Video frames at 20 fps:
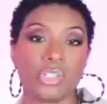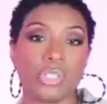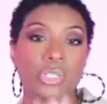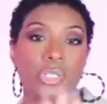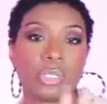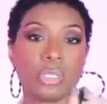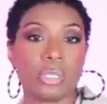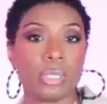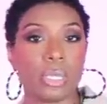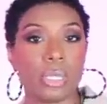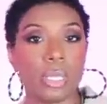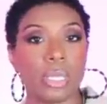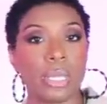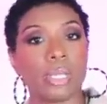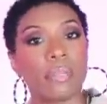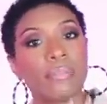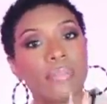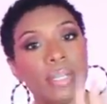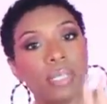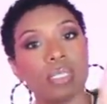just
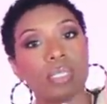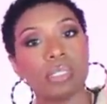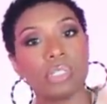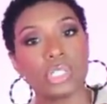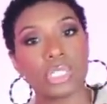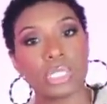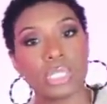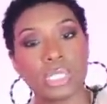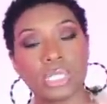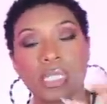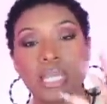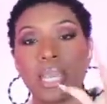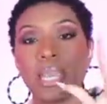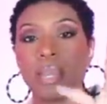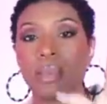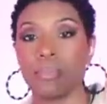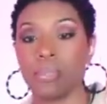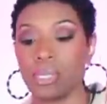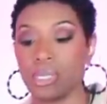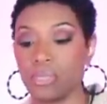elevates it just a
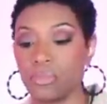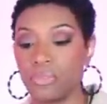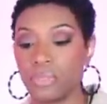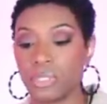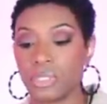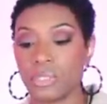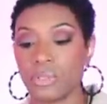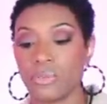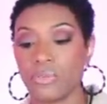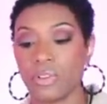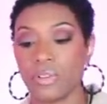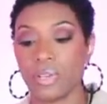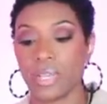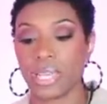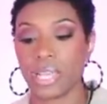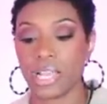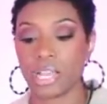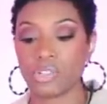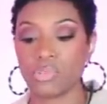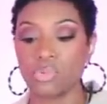tad, but it's still very
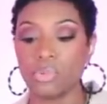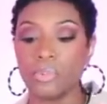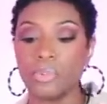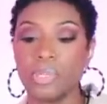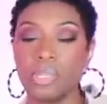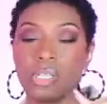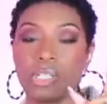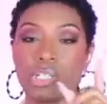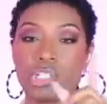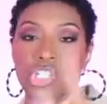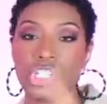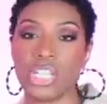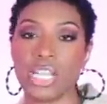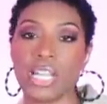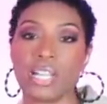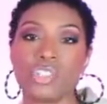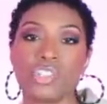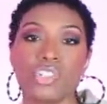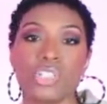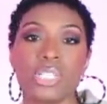casual because she
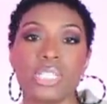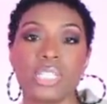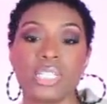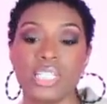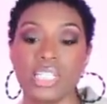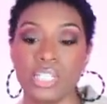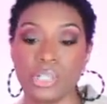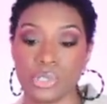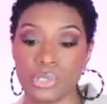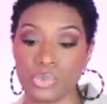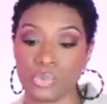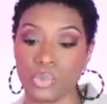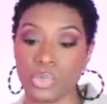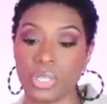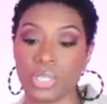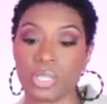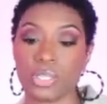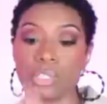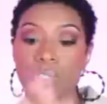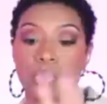has on sneakers
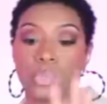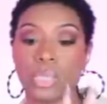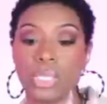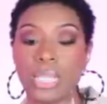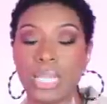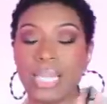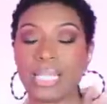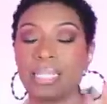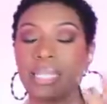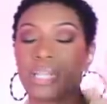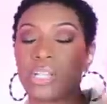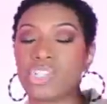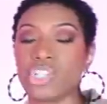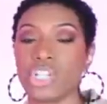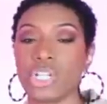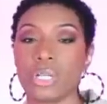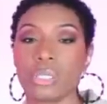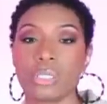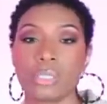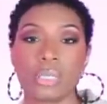with it. So we like that.
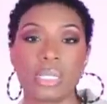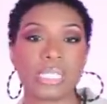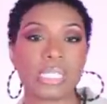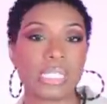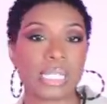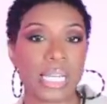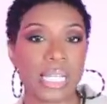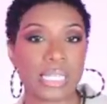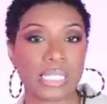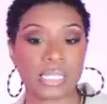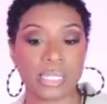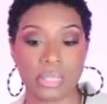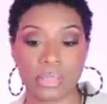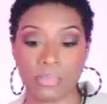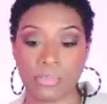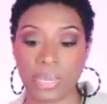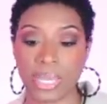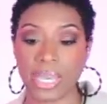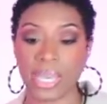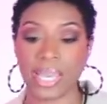She also has a nice
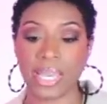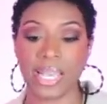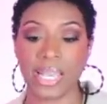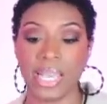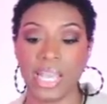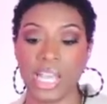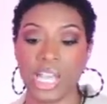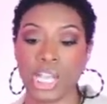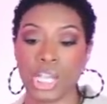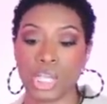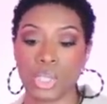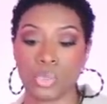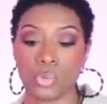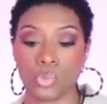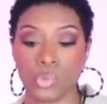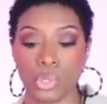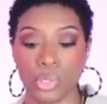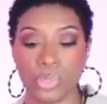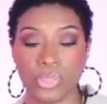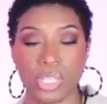leather bag and a
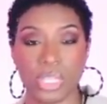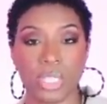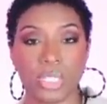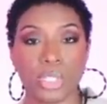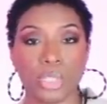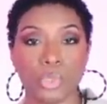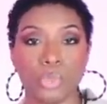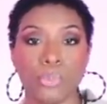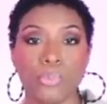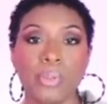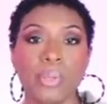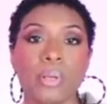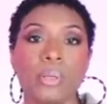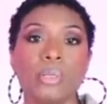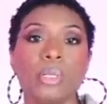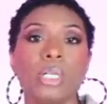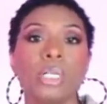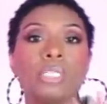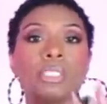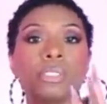real thin little
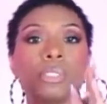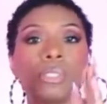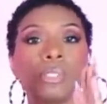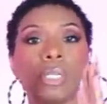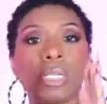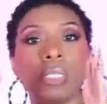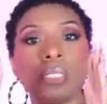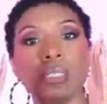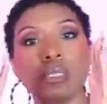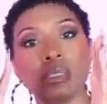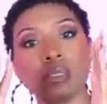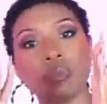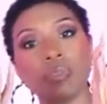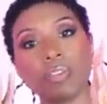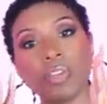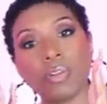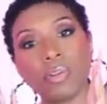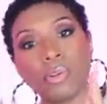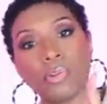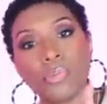belt. So it looks
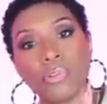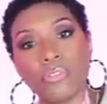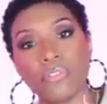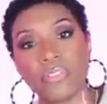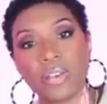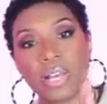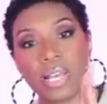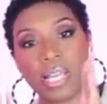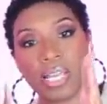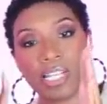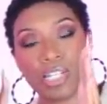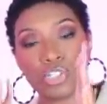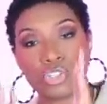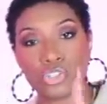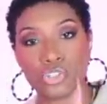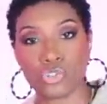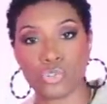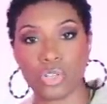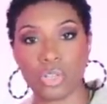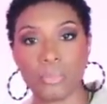very refined and
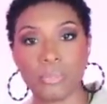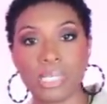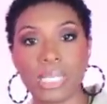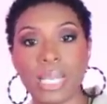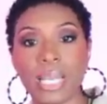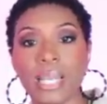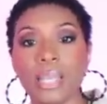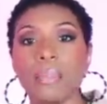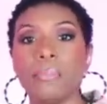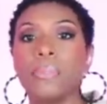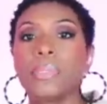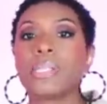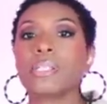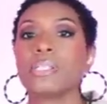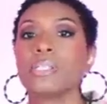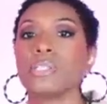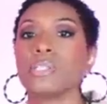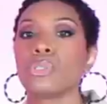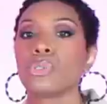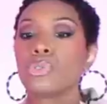streamlined, but
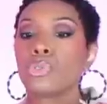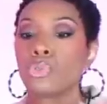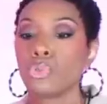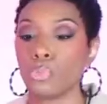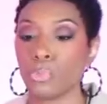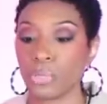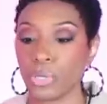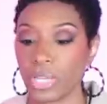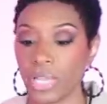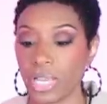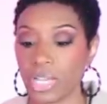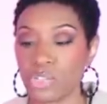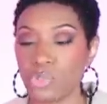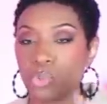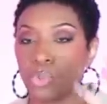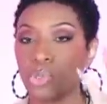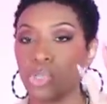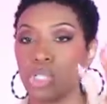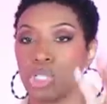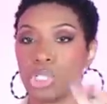it's still super
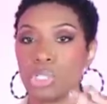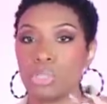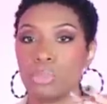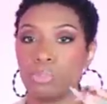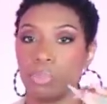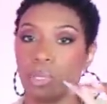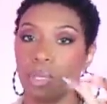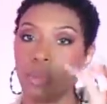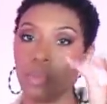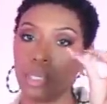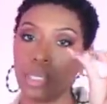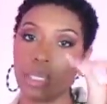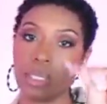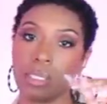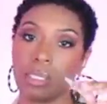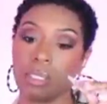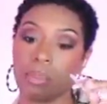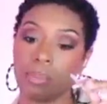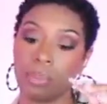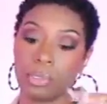casual, and she's playing with
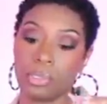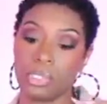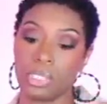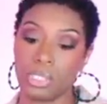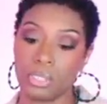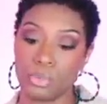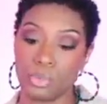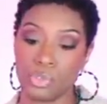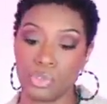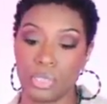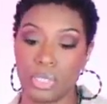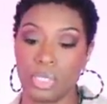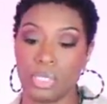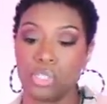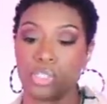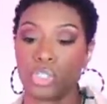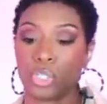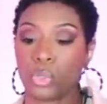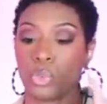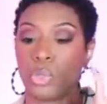that denim on denim
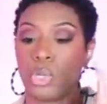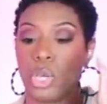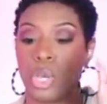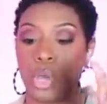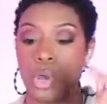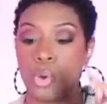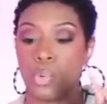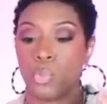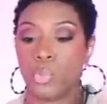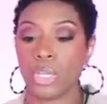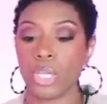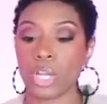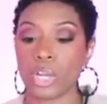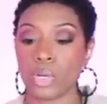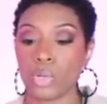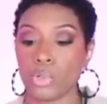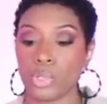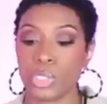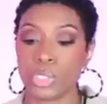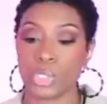trend. So we
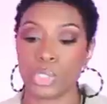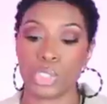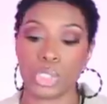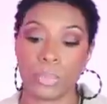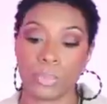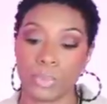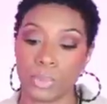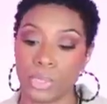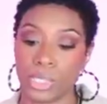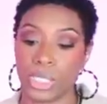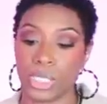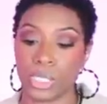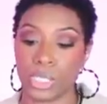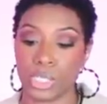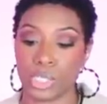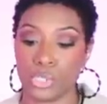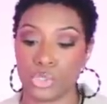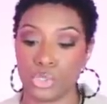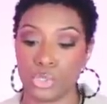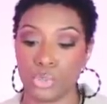are going to jump on in
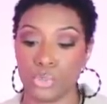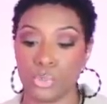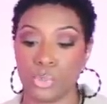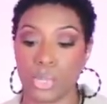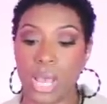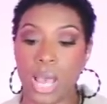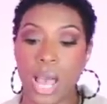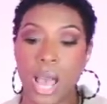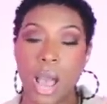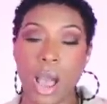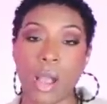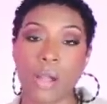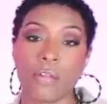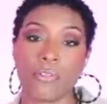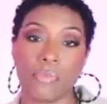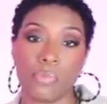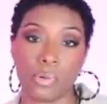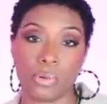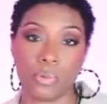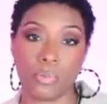and dupe our
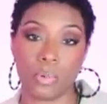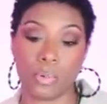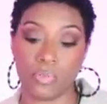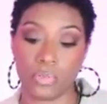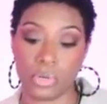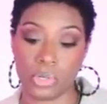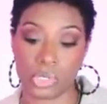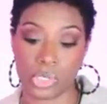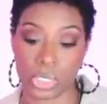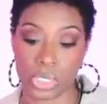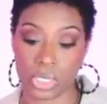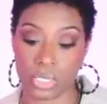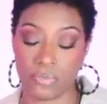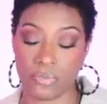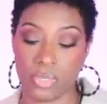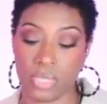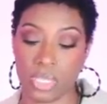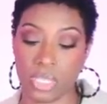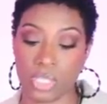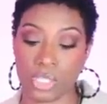affordable versions
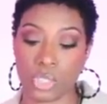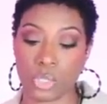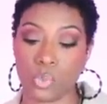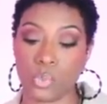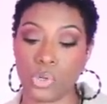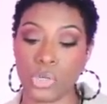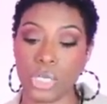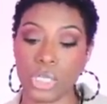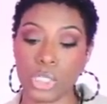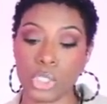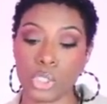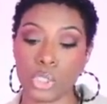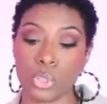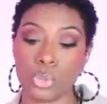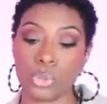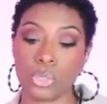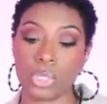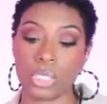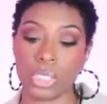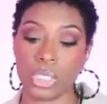of these. So we're going to
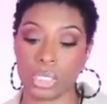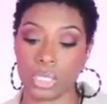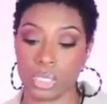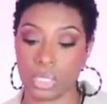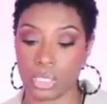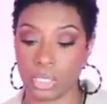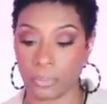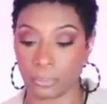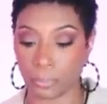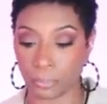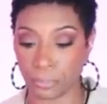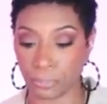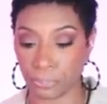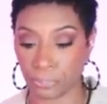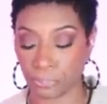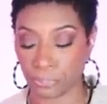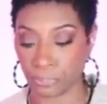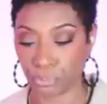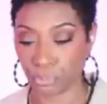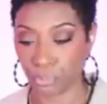choose this
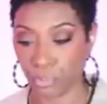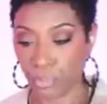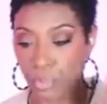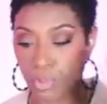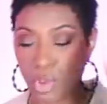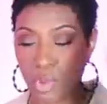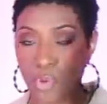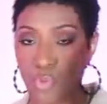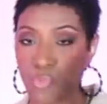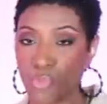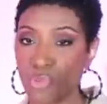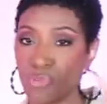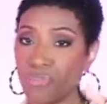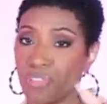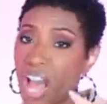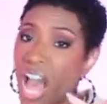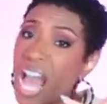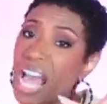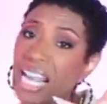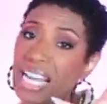
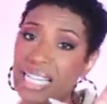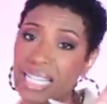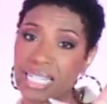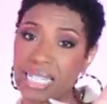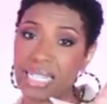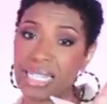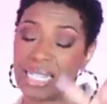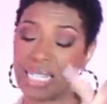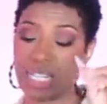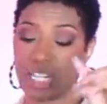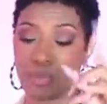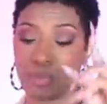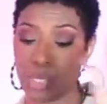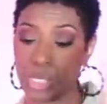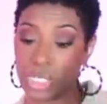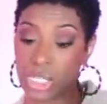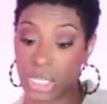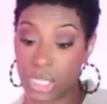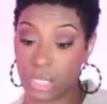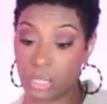refined denim
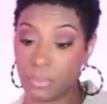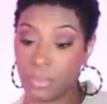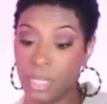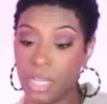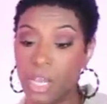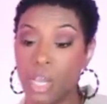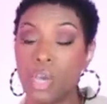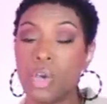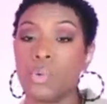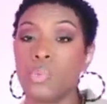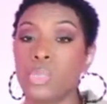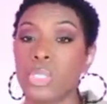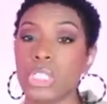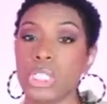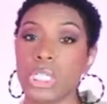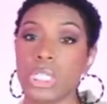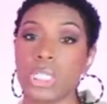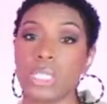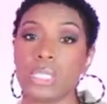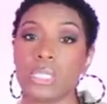on denim,
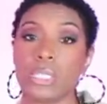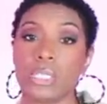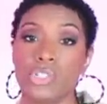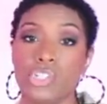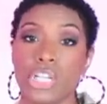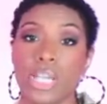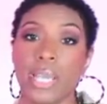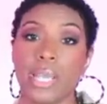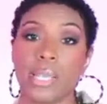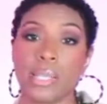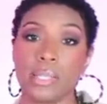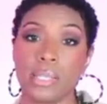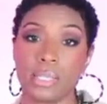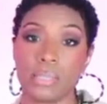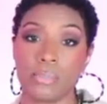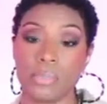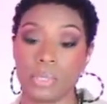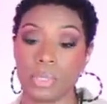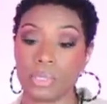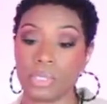which is the jacket
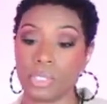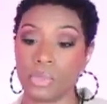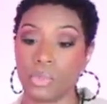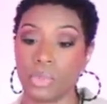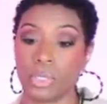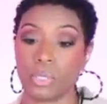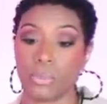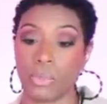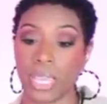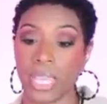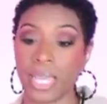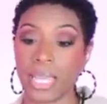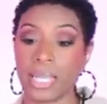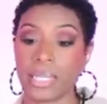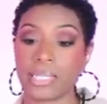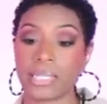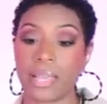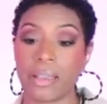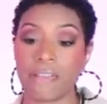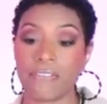that's belted with the
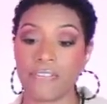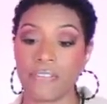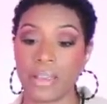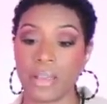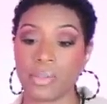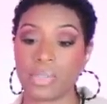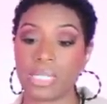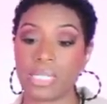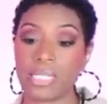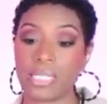pants. I found a